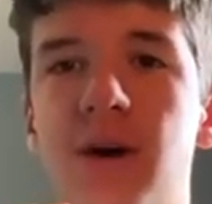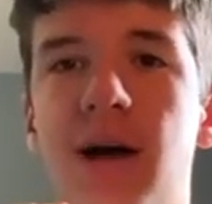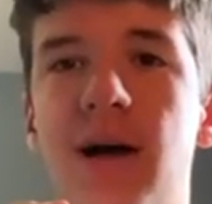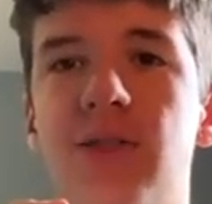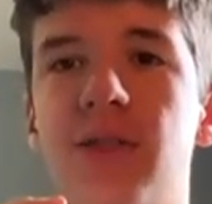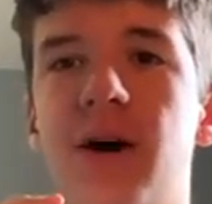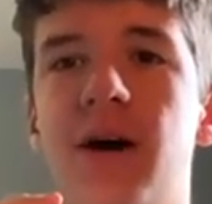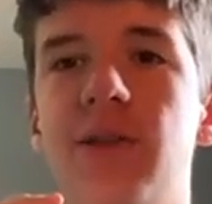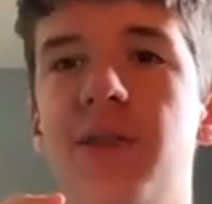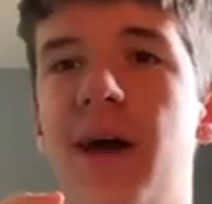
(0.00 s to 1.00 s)
I
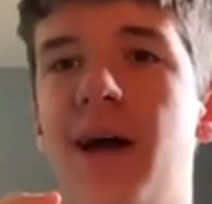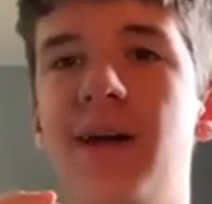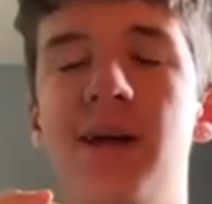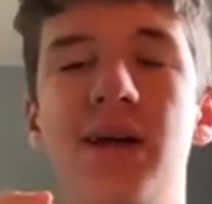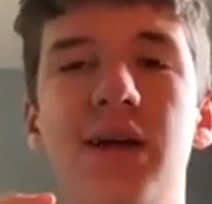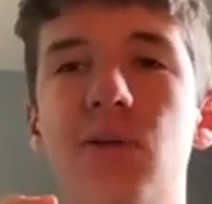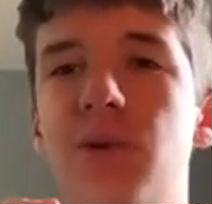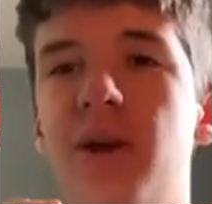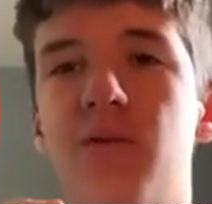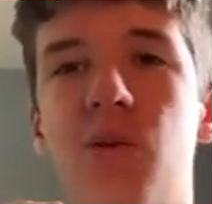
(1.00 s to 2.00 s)
thought that he would
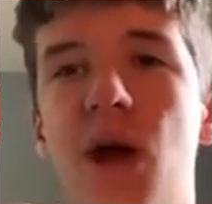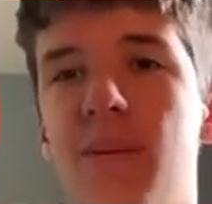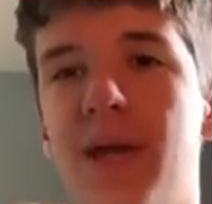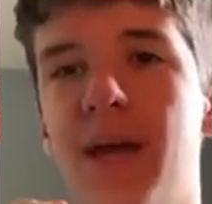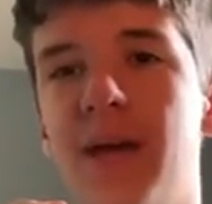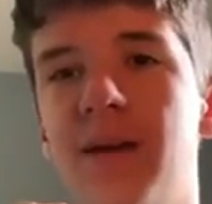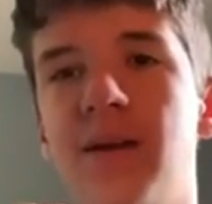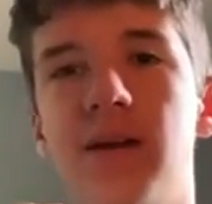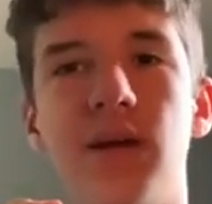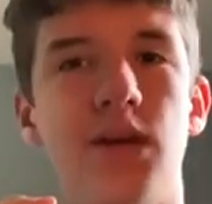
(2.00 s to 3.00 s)
never rap again,
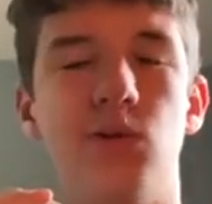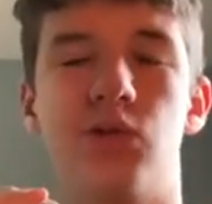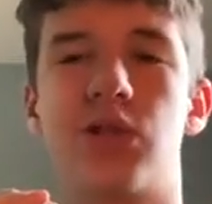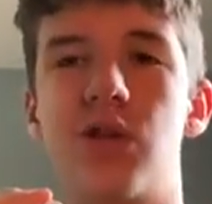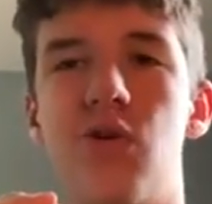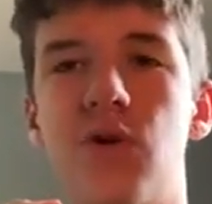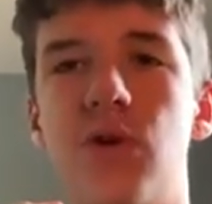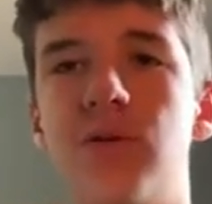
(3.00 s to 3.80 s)
and it was just over.